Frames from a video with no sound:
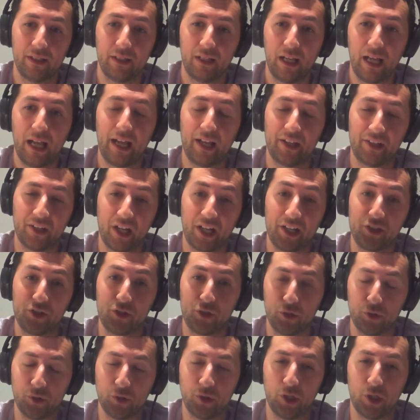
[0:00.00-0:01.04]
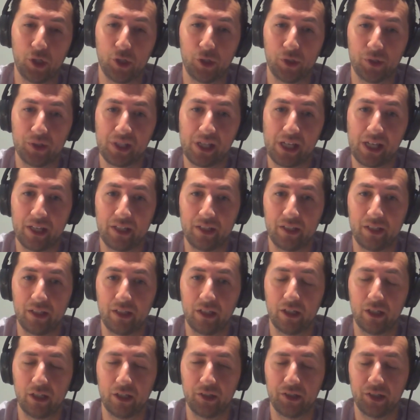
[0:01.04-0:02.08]
And I do know that
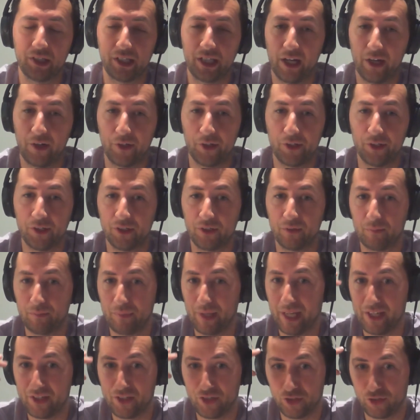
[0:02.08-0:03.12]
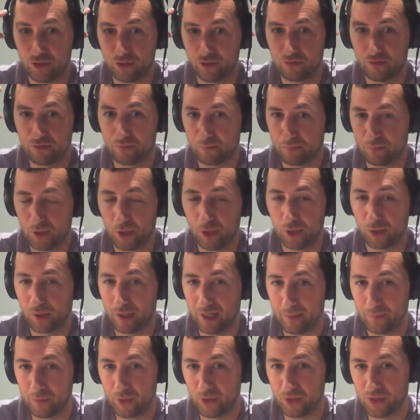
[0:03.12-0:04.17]
the current batch of
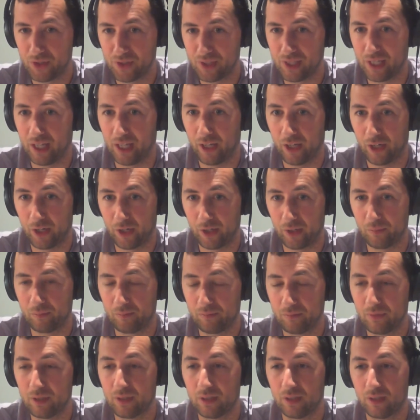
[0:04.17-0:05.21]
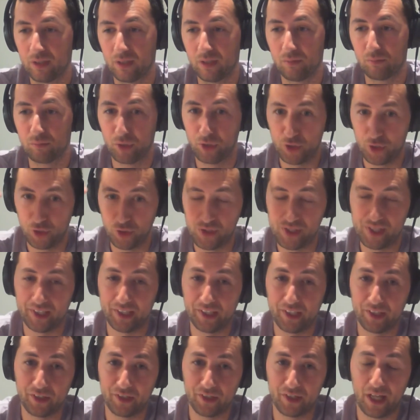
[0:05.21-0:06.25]
programmers are
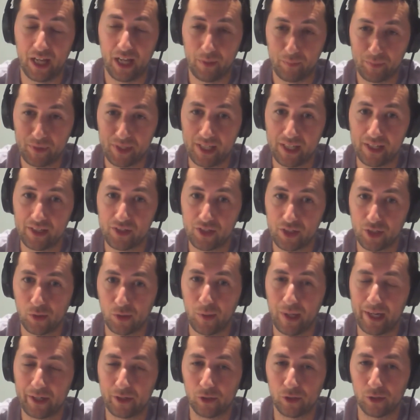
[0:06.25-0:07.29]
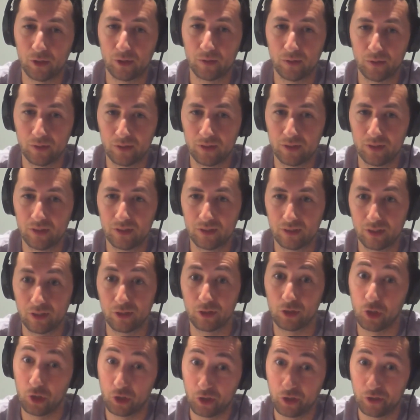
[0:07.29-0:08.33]
producing an update to Quackle, a
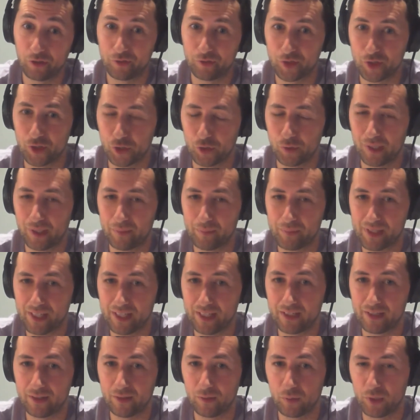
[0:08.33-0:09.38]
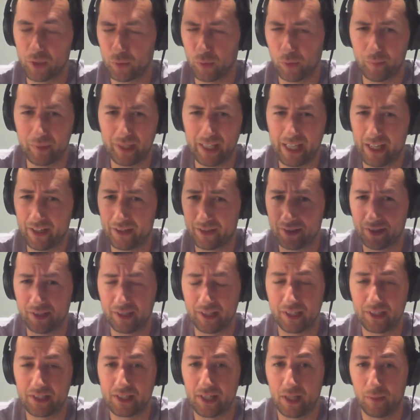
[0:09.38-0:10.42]
longer overdue update, which will be out in the
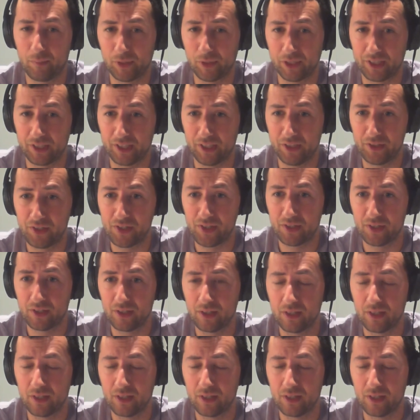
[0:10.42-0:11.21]
next couple of years.